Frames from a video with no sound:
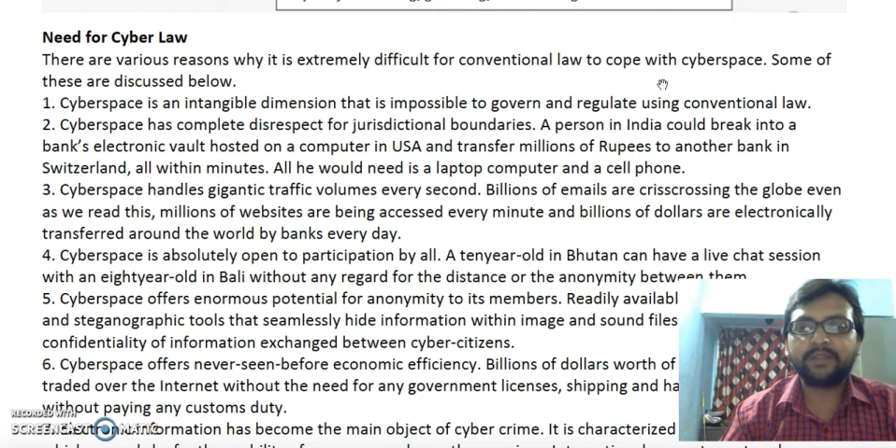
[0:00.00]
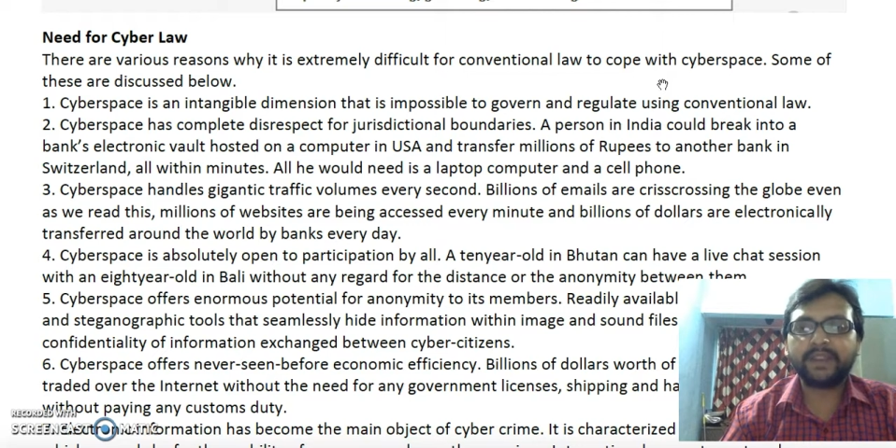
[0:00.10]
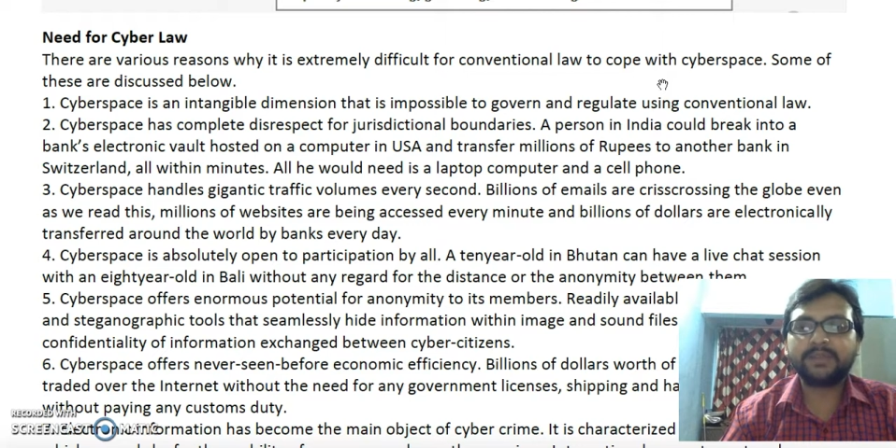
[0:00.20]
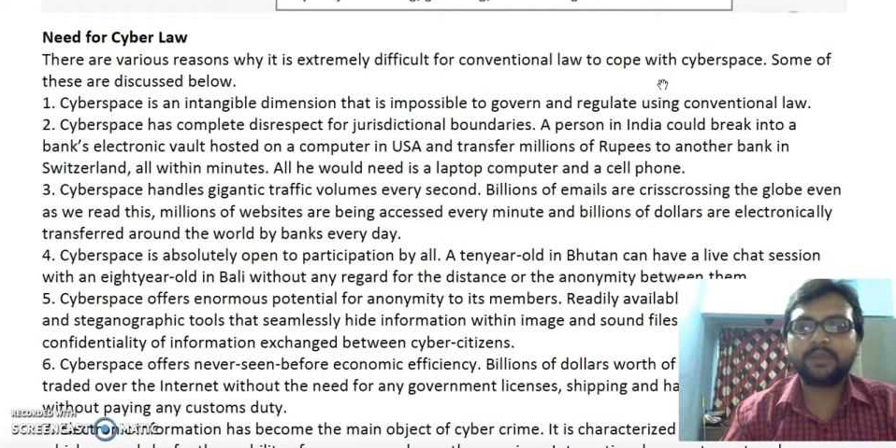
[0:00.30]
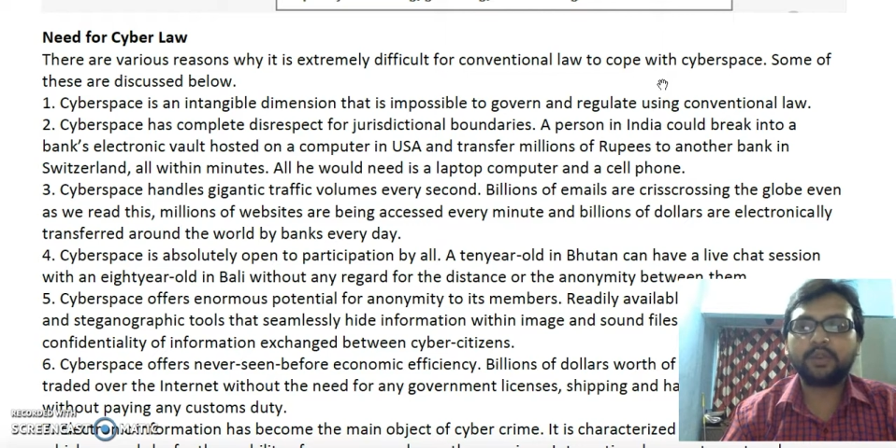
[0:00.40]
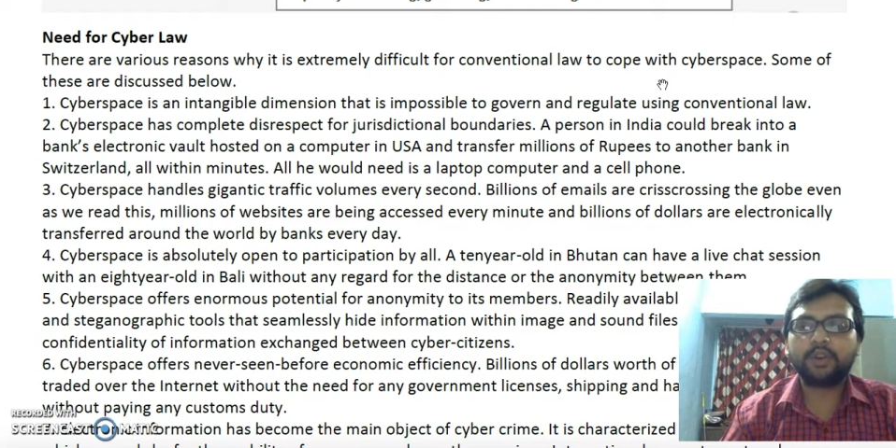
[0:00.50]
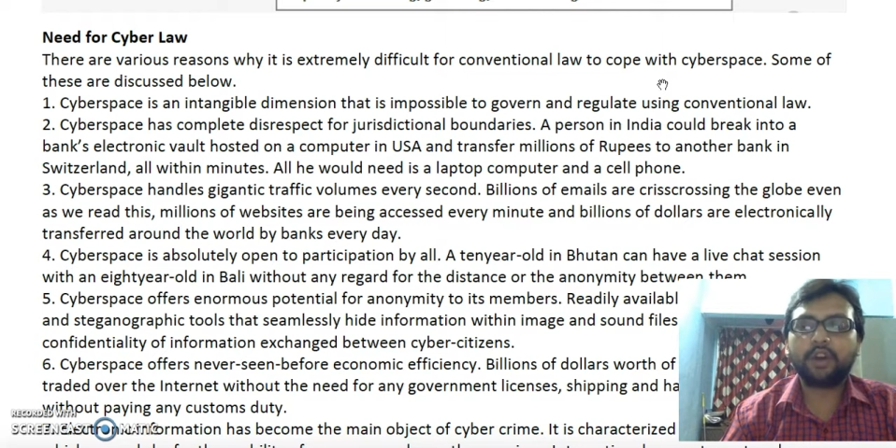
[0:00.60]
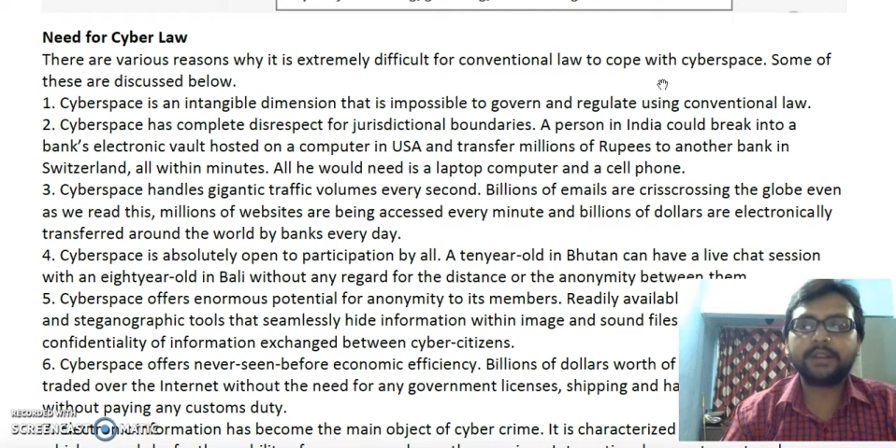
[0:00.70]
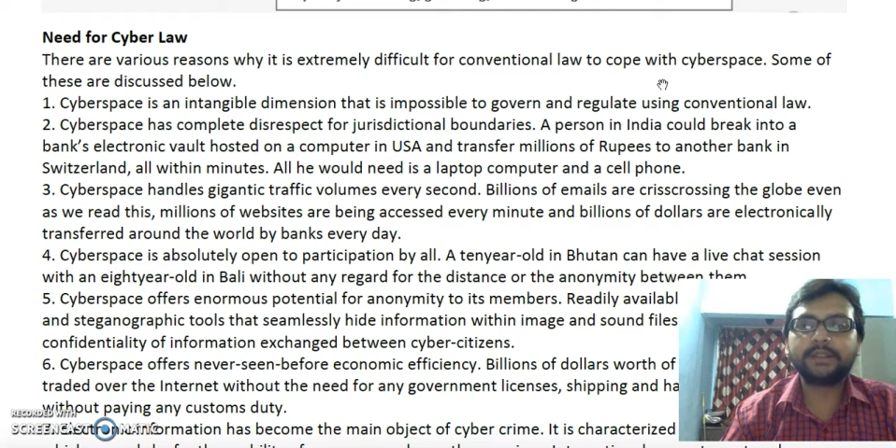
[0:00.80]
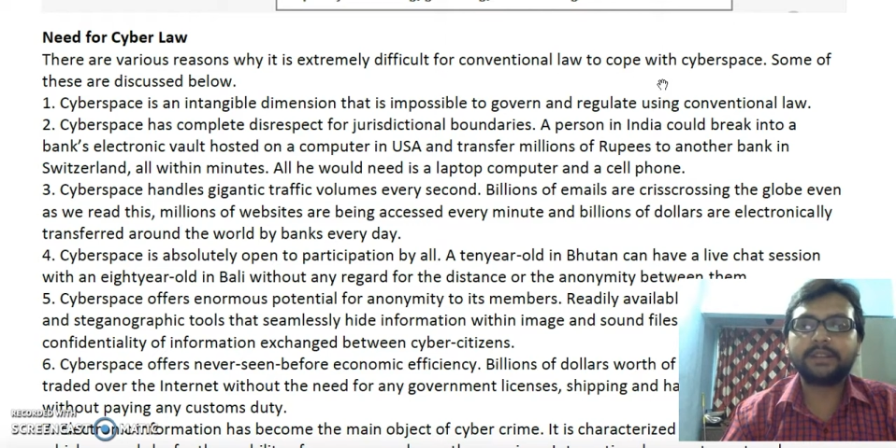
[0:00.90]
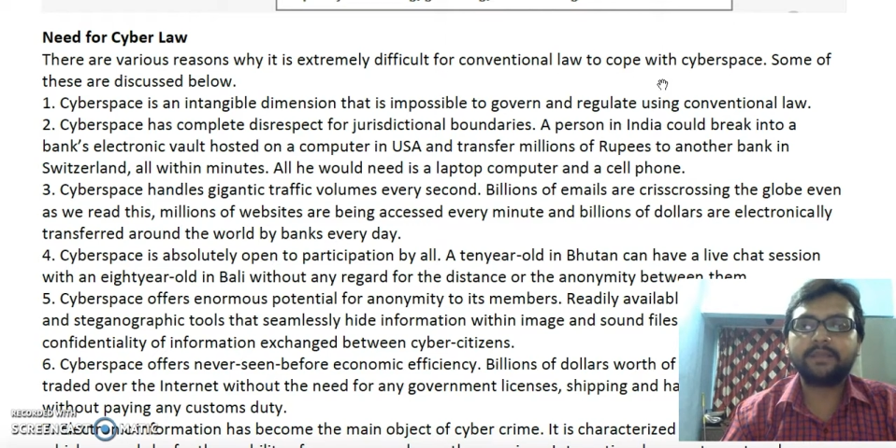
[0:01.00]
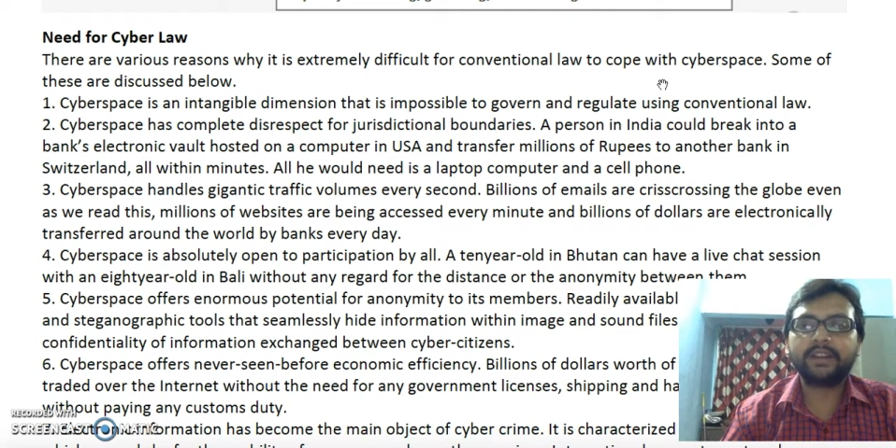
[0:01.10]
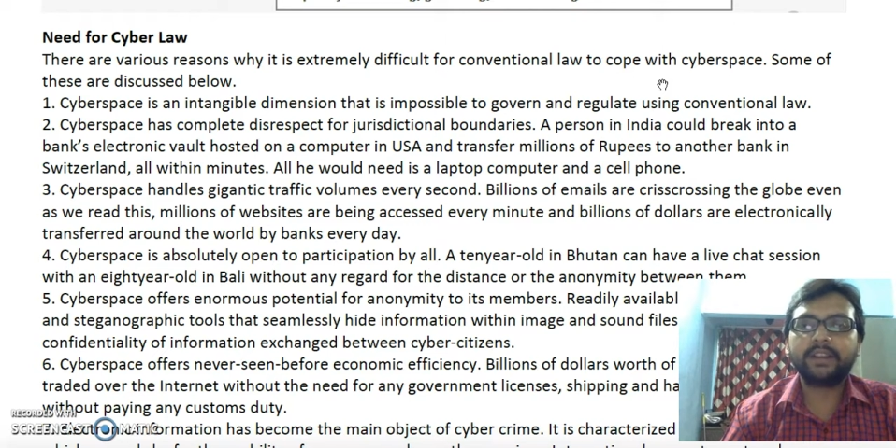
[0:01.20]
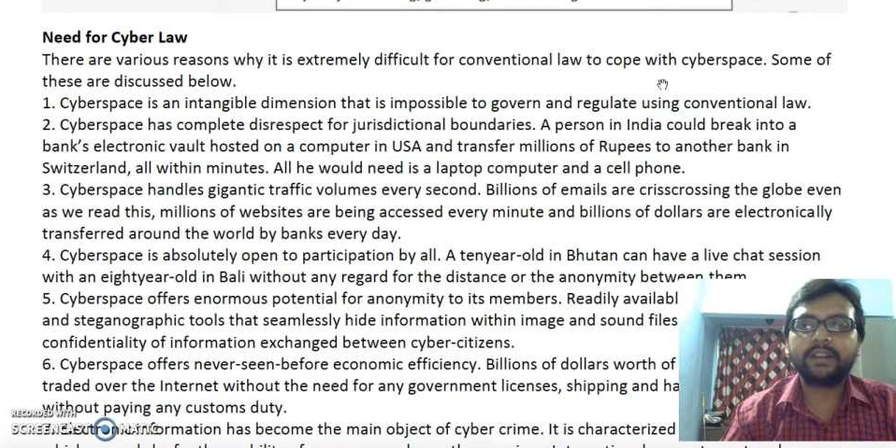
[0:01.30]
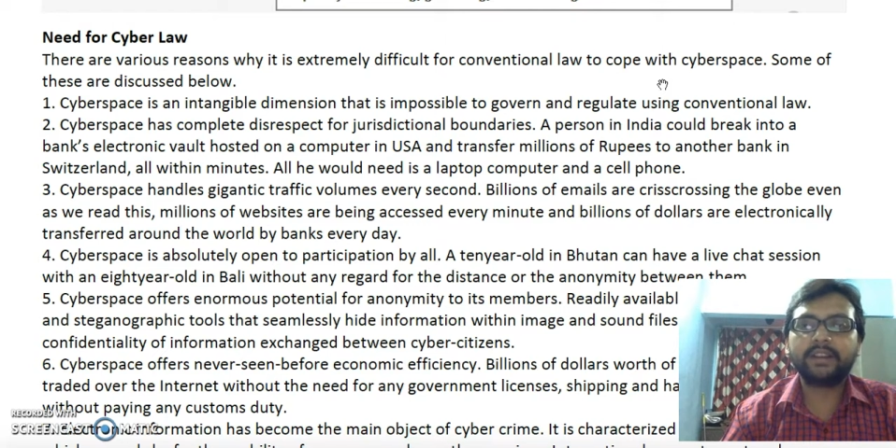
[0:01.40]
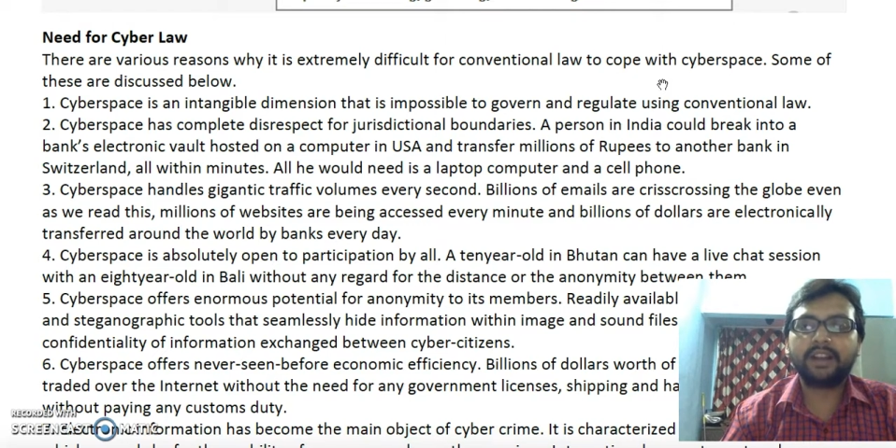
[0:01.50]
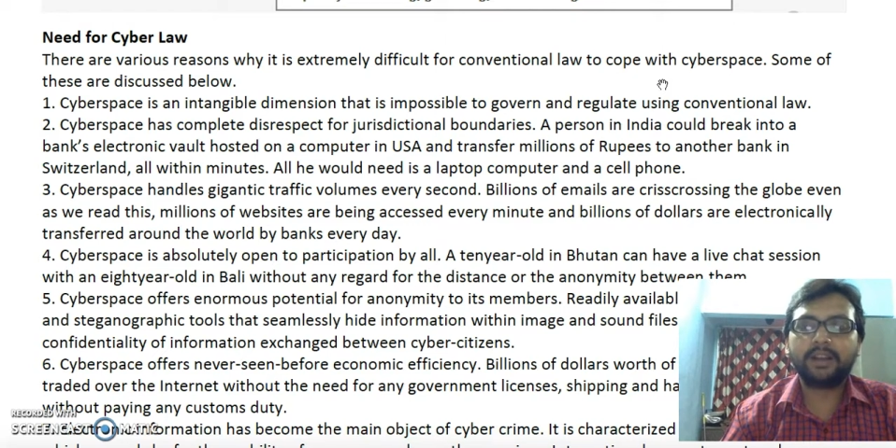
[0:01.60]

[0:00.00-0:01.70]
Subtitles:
Facebook, or someone